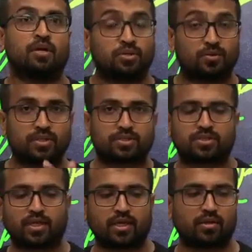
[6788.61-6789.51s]
You will
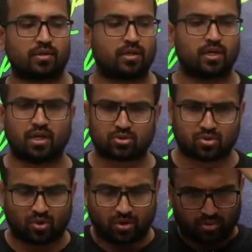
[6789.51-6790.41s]
see he has
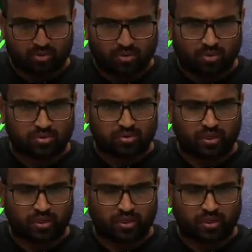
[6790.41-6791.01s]
got, those